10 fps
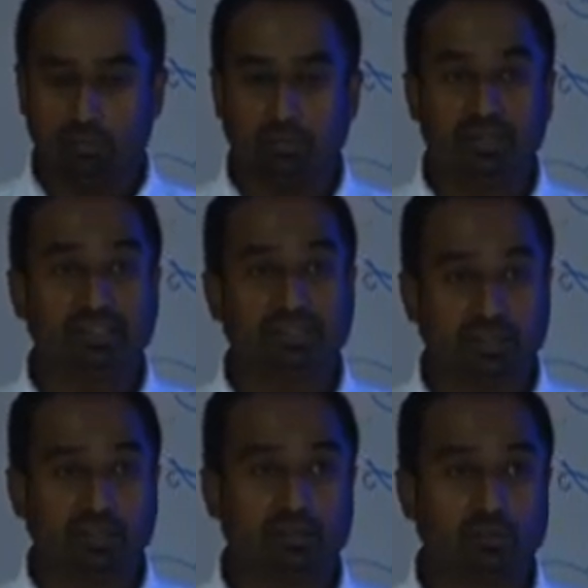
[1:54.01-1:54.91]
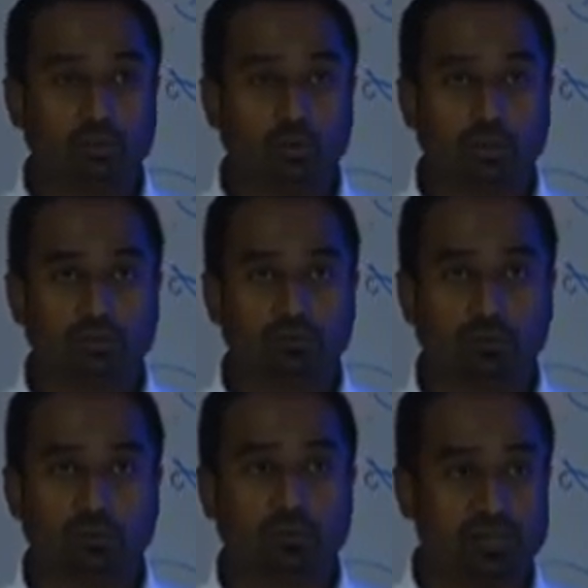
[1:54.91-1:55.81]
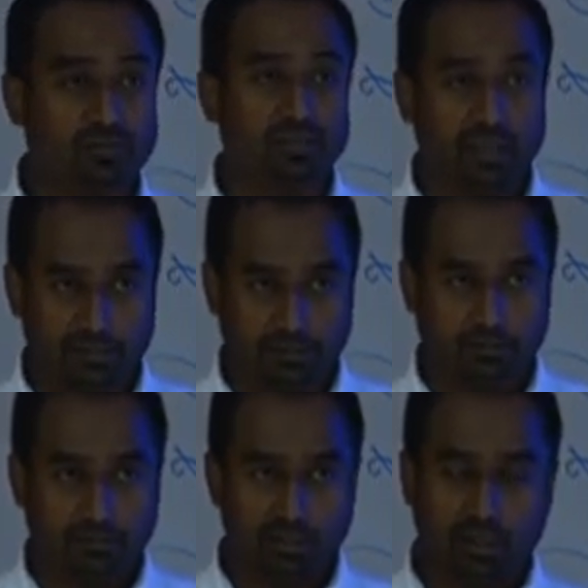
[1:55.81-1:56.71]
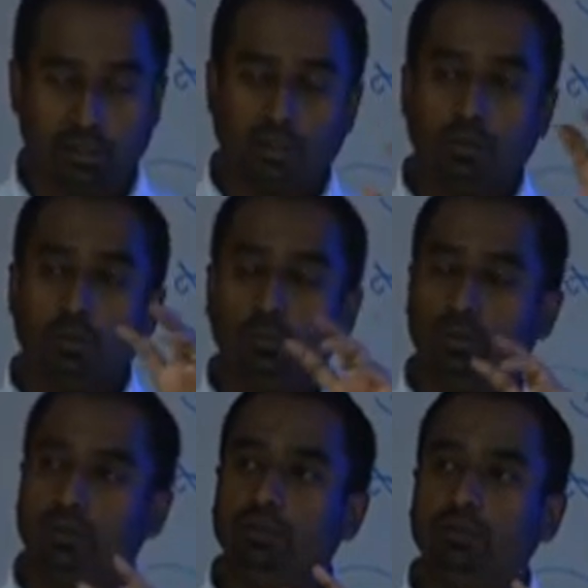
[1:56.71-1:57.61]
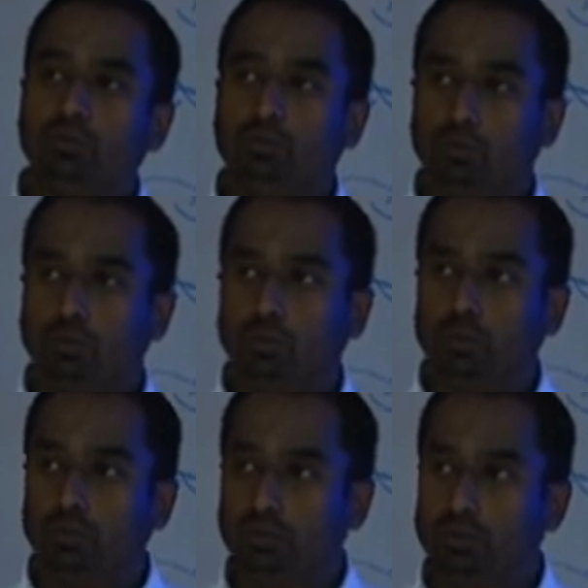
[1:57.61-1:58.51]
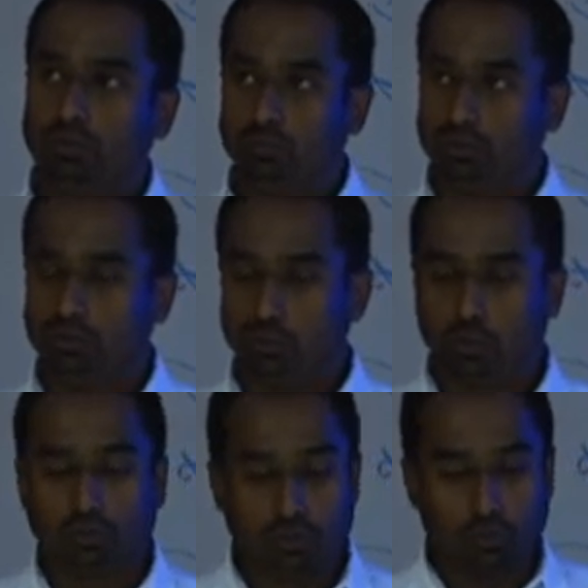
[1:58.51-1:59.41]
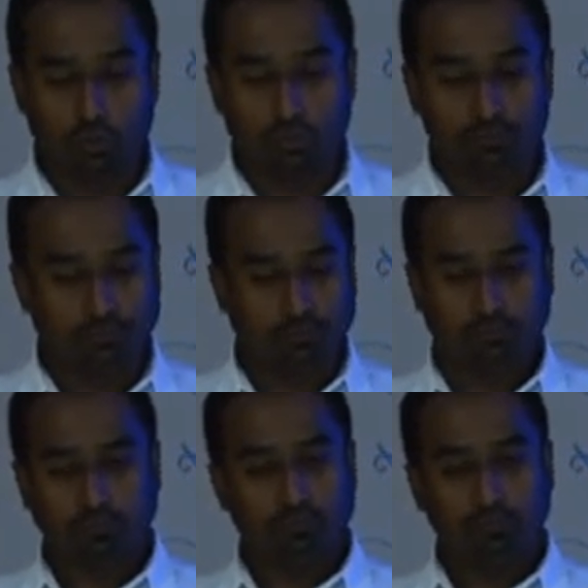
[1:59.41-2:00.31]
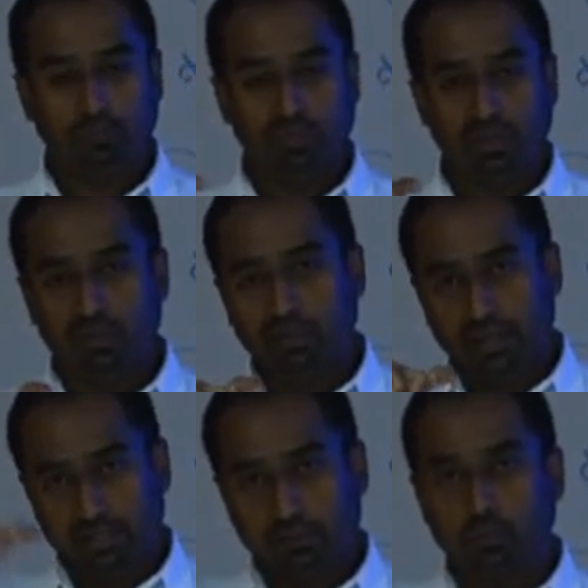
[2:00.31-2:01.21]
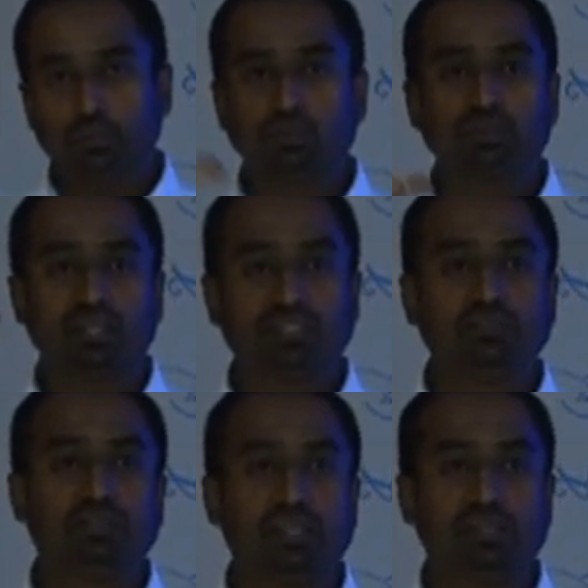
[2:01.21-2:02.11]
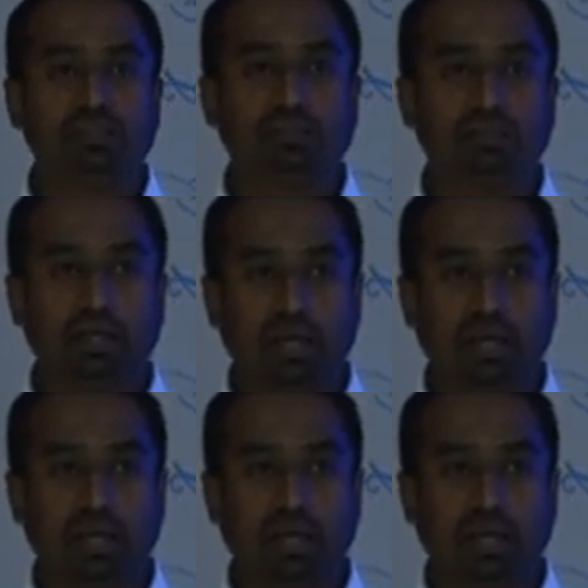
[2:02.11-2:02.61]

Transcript: British standard works for a specification. Within Eurocode, which is structural code, exposure classification